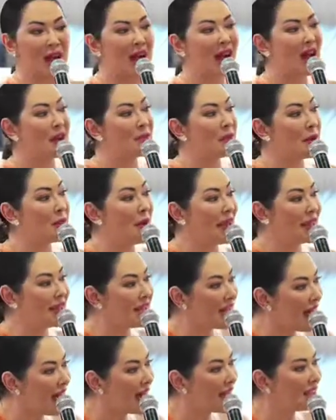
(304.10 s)

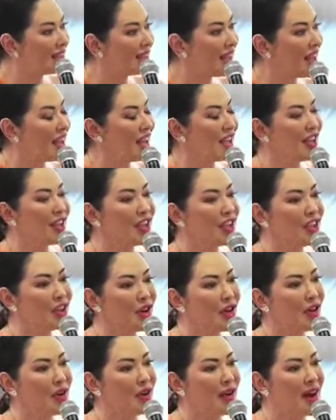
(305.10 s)
kababaihan. You
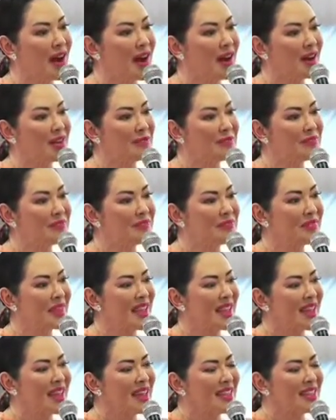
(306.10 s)
know,
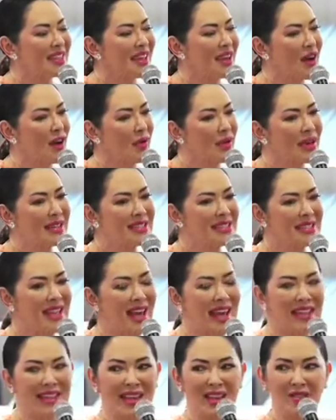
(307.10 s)
they always
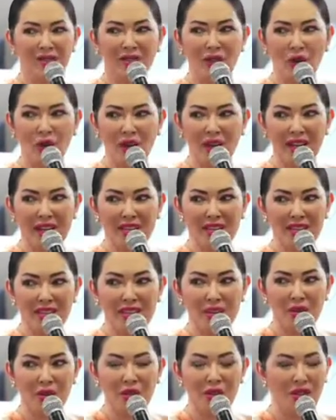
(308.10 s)
say that 40 is the
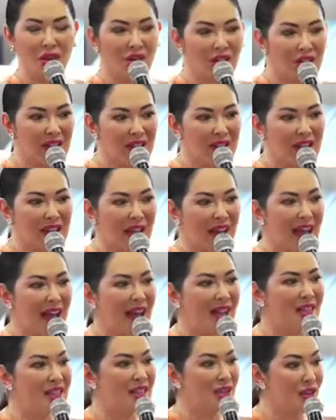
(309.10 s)
new 30
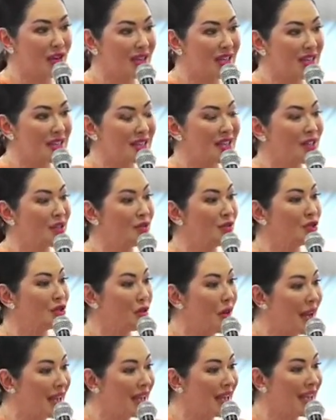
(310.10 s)
and 30 is the new
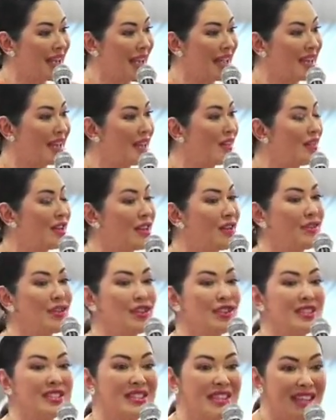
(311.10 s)
20. And even if
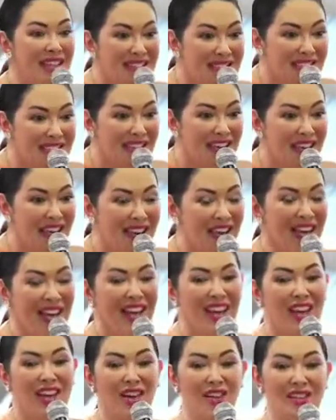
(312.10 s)
you're 60,
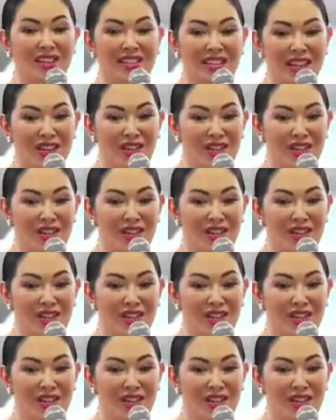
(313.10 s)
you're a senior